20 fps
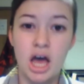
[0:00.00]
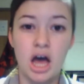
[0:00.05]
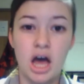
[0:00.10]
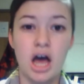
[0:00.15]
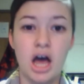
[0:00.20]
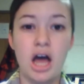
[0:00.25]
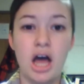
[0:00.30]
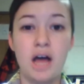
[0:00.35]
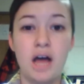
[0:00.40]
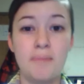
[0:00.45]

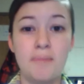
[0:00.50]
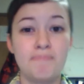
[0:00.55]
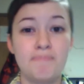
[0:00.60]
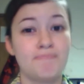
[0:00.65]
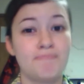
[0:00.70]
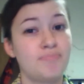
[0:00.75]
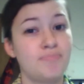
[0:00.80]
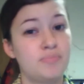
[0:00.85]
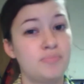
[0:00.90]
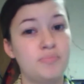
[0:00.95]

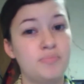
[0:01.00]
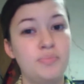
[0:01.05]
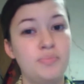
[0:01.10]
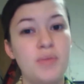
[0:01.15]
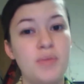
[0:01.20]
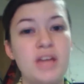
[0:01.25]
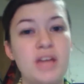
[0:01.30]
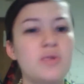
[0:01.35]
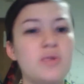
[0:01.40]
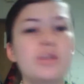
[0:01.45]
And
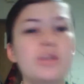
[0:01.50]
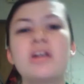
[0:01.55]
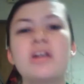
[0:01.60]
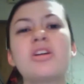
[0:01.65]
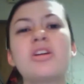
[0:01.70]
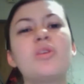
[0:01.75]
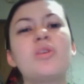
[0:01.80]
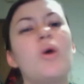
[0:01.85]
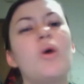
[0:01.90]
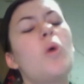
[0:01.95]
you can
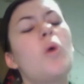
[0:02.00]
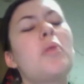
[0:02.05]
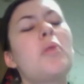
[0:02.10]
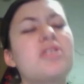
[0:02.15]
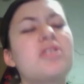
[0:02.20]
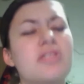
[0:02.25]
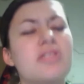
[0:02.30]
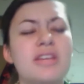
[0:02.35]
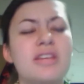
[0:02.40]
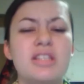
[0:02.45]
argue a whole
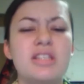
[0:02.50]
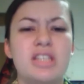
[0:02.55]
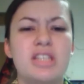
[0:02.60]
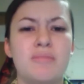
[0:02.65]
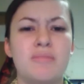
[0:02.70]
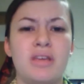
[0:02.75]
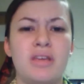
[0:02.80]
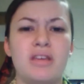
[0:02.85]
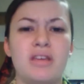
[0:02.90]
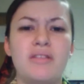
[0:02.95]
bunch of things to
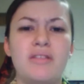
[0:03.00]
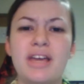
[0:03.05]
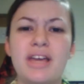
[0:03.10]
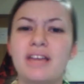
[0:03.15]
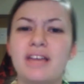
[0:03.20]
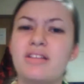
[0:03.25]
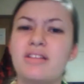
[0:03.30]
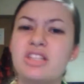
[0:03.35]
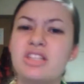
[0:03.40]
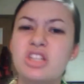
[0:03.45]
me.
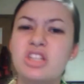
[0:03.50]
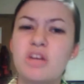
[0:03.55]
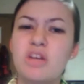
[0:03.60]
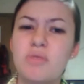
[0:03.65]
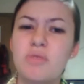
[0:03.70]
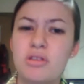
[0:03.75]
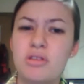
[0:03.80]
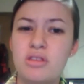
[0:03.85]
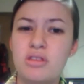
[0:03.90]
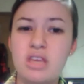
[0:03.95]
Like, let's start
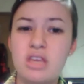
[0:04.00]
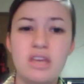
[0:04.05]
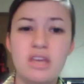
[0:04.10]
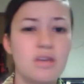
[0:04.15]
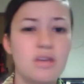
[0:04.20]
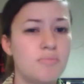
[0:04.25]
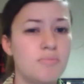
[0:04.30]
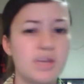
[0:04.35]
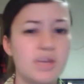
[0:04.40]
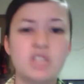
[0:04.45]
with
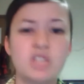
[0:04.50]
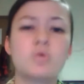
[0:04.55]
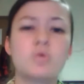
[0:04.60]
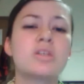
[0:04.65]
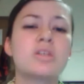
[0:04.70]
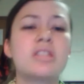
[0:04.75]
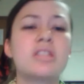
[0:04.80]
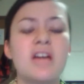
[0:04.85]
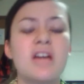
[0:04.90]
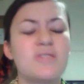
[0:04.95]
the biggest
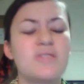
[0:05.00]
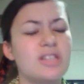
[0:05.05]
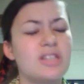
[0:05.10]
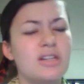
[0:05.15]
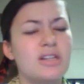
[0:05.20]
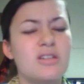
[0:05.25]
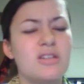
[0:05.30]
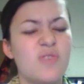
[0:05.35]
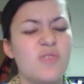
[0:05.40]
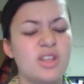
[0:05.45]
reason I've
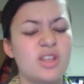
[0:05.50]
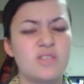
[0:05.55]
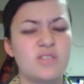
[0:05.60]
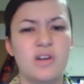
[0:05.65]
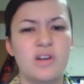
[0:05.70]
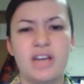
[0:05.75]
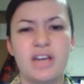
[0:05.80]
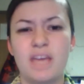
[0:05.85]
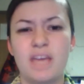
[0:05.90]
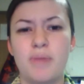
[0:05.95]
seen in defense of
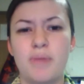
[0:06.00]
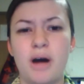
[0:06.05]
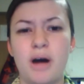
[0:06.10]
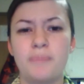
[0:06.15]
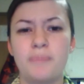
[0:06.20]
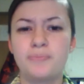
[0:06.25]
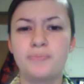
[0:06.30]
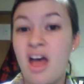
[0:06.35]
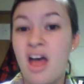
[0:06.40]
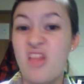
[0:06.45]
Allkpop.